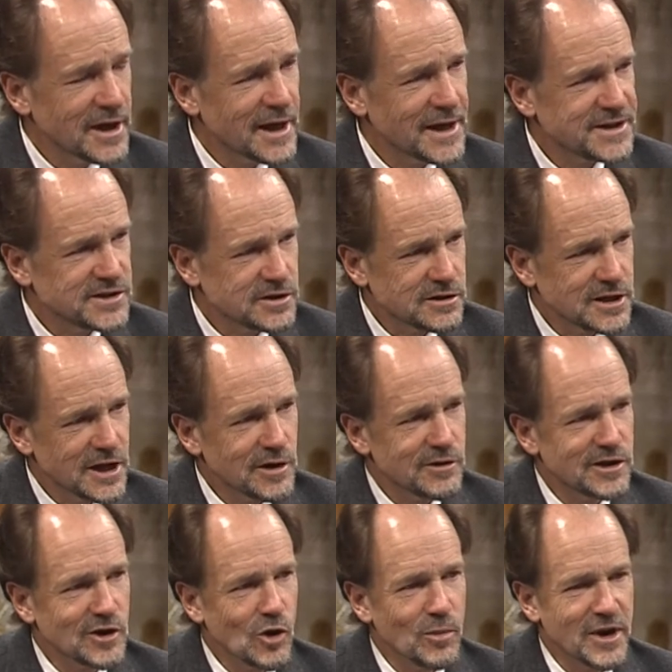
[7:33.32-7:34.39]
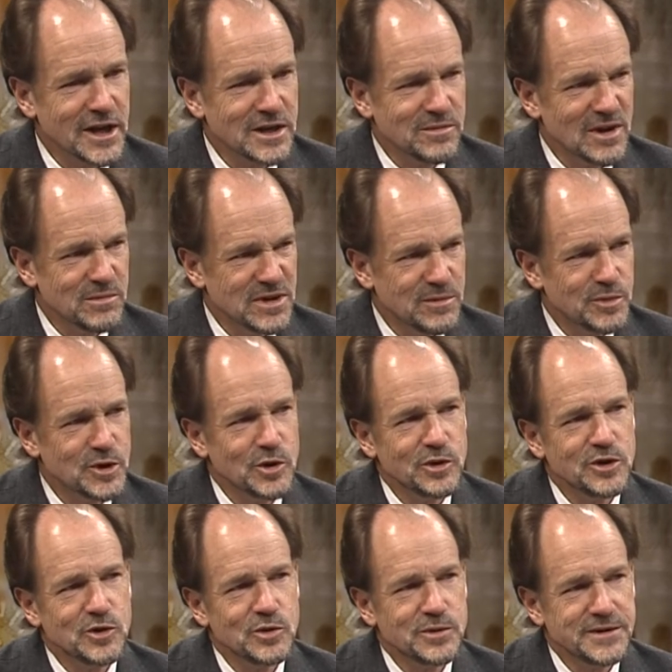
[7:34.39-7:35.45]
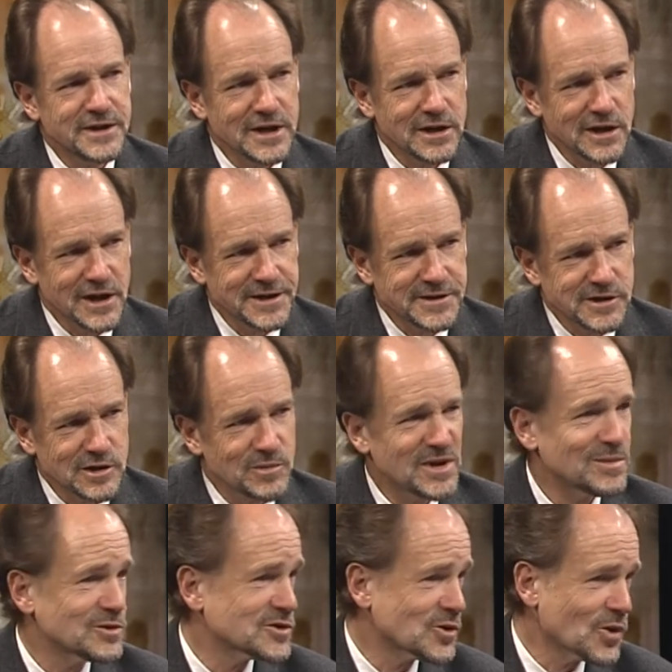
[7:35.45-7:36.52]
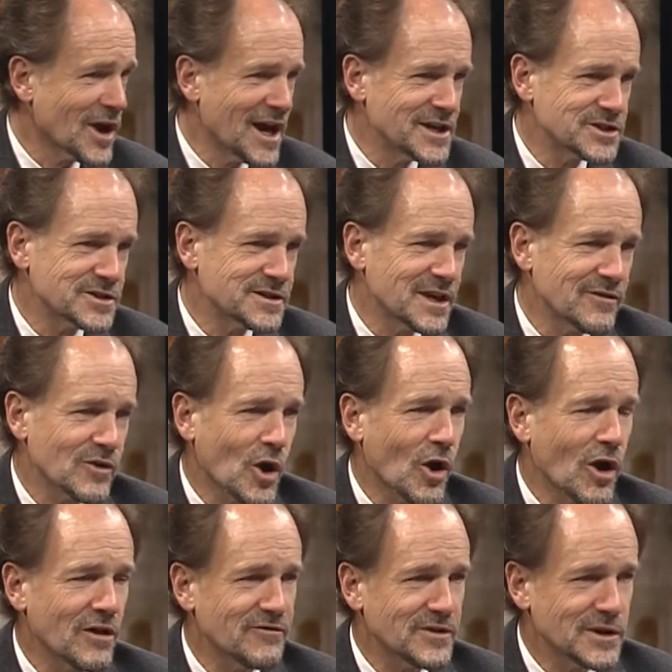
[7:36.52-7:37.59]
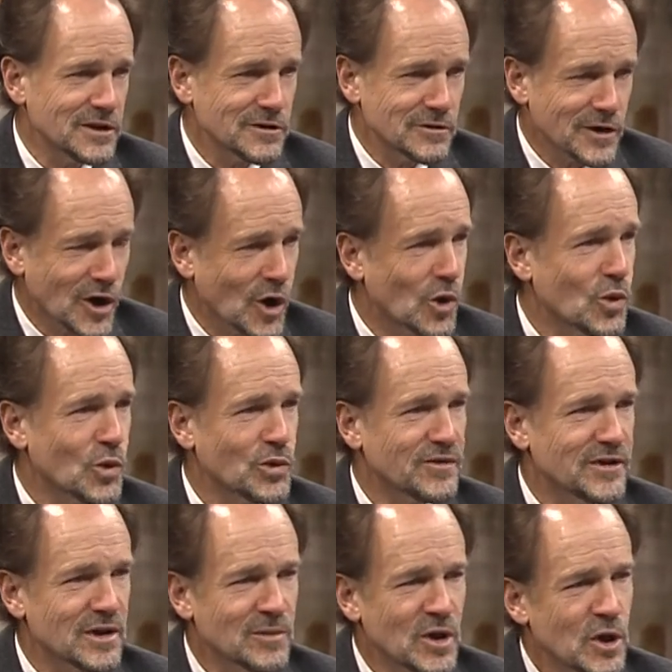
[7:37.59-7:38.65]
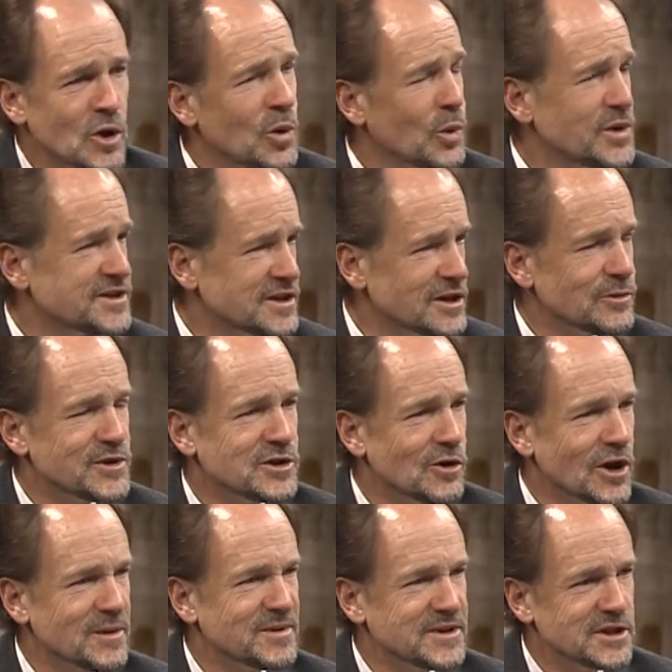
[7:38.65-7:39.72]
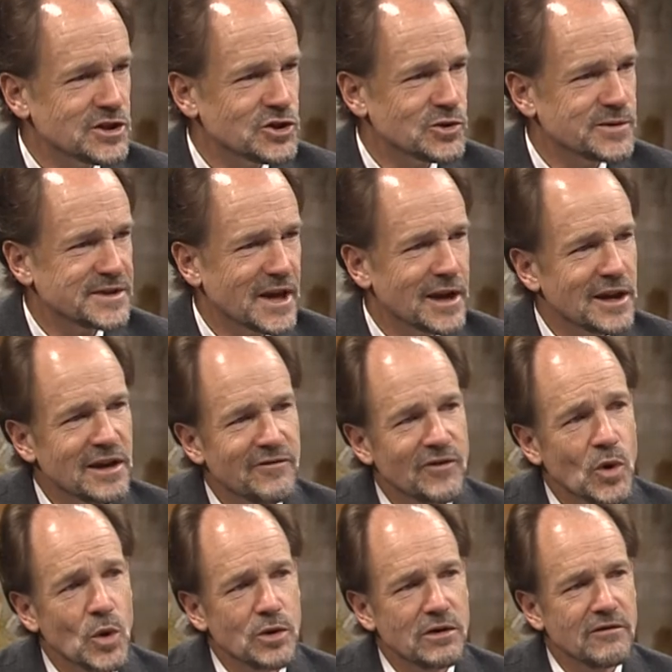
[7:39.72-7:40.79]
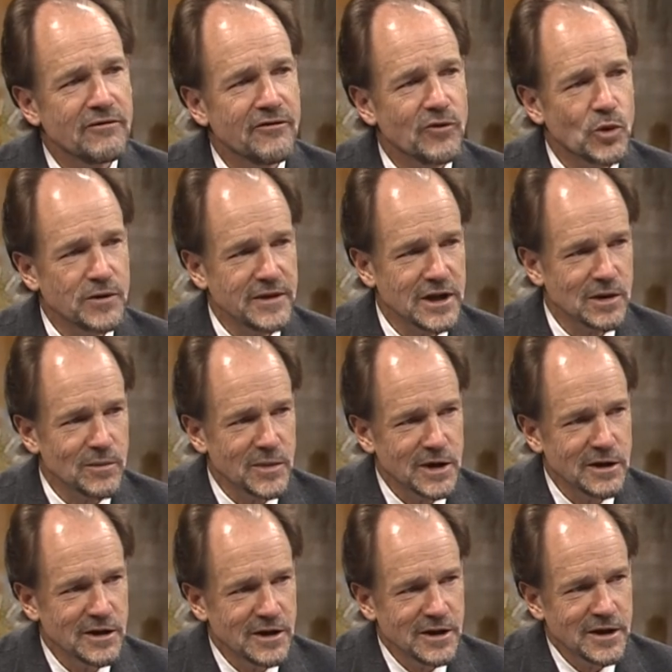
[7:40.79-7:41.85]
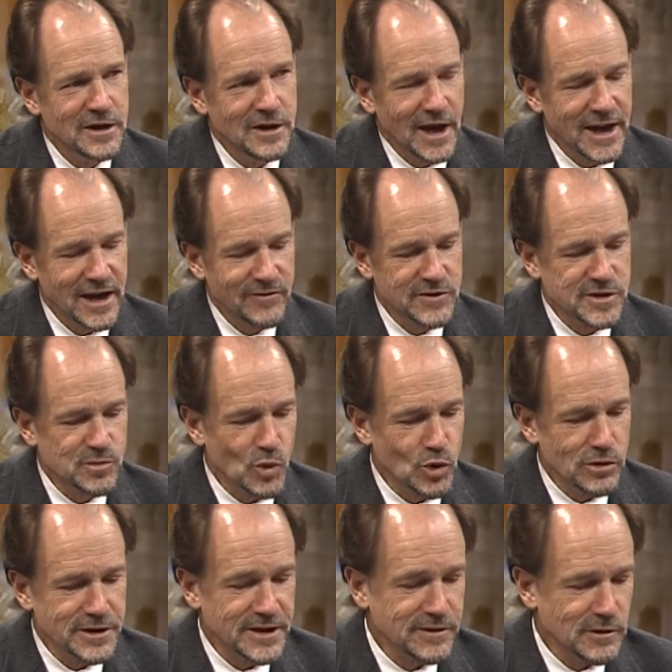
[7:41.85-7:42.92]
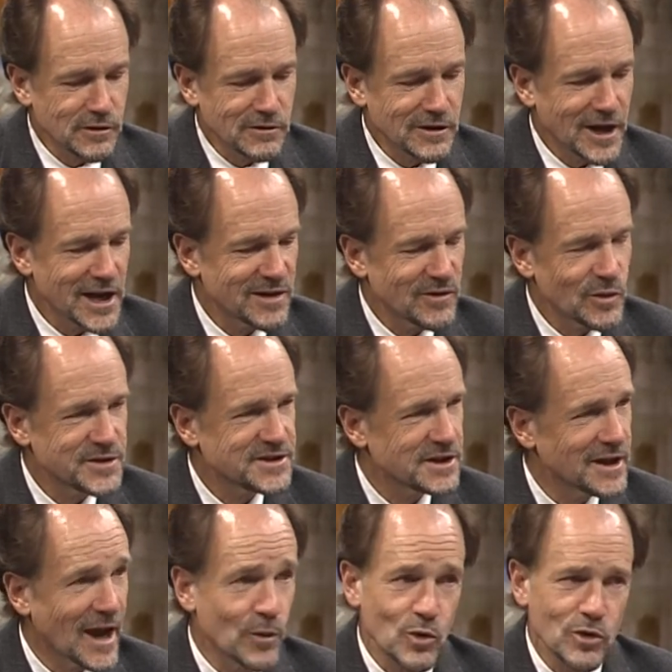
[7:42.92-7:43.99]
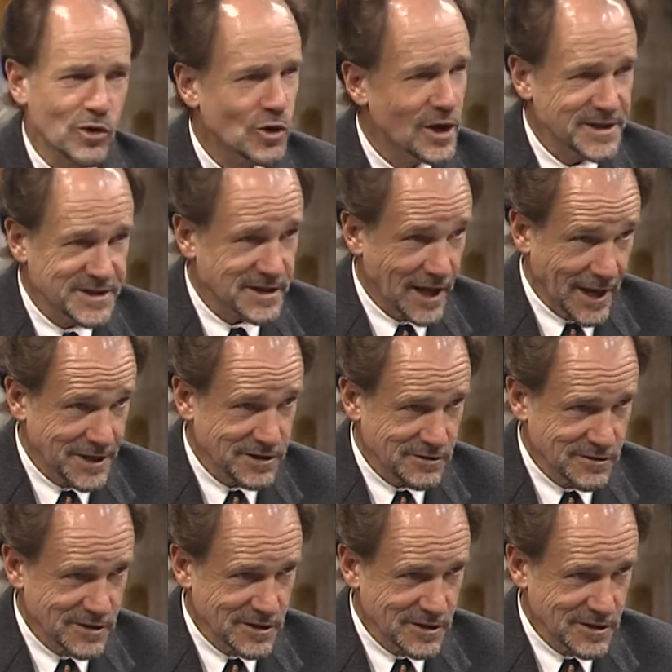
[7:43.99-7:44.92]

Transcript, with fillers: I sit down and I go back to my BPOUs. I, I, sit in people's garages and have coffee or a Coke with them. We sit and we talk about the issues and I vote for them. I have this moral and ethical line I've always said, I won't cross that.